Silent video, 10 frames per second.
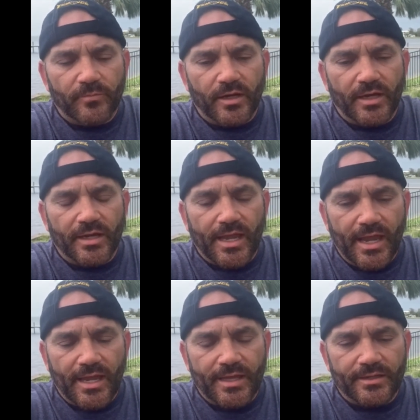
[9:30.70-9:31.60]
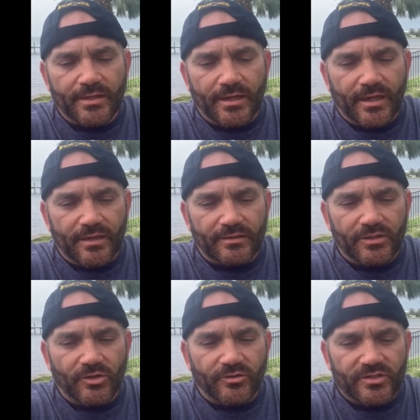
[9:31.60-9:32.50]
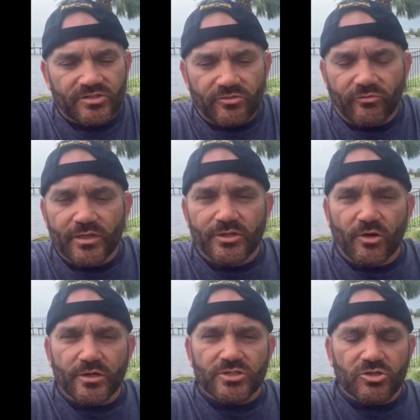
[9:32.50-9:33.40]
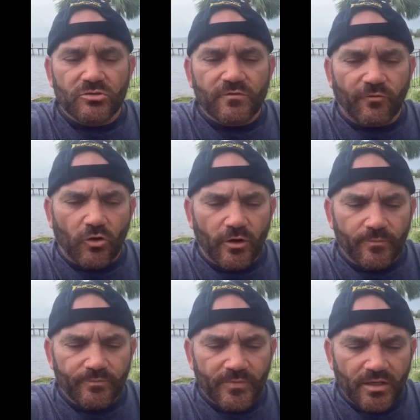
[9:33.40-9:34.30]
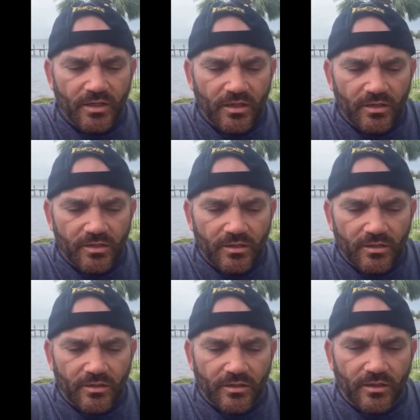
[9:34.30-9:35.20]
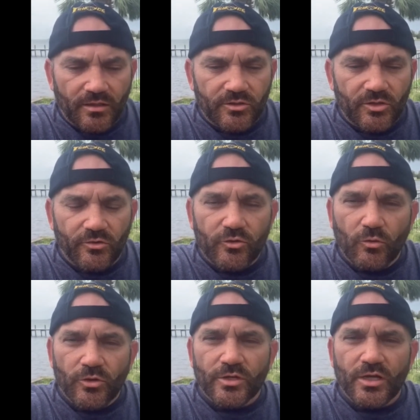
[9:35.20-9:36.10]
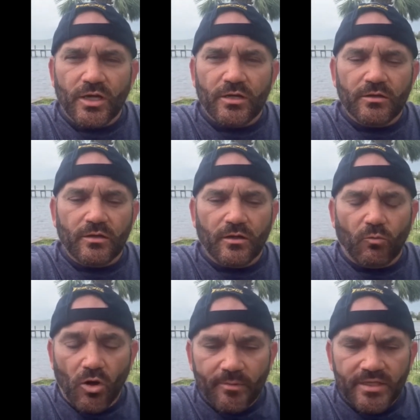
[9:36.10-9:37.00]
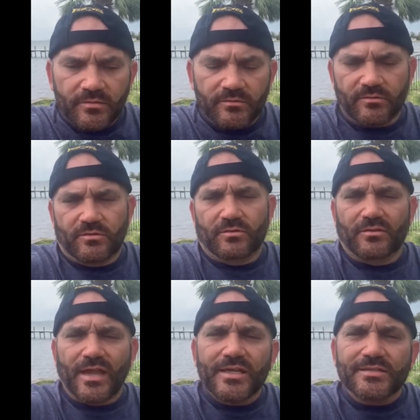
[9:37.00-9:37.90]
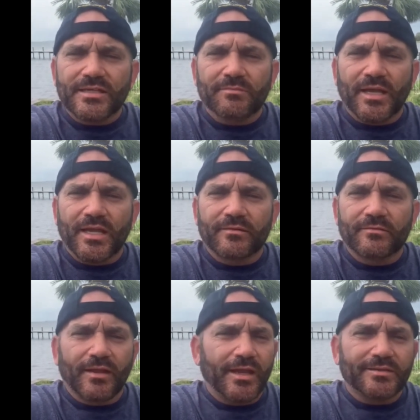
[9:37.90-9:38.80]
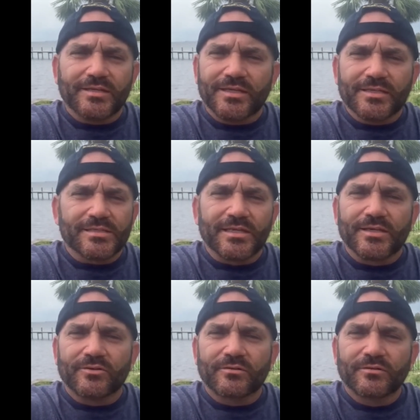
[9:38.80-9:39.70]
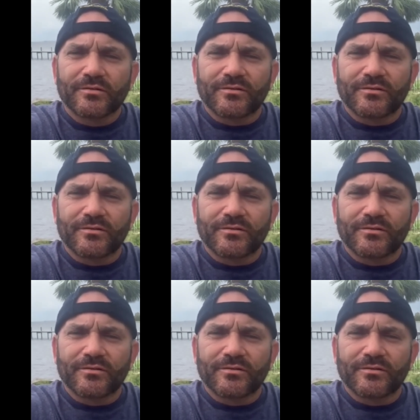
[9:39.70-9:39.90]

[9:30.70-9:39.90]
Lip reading: And you know, there's really no excuse for it. You know, you want a young woman, 18, man. 18, it's legal.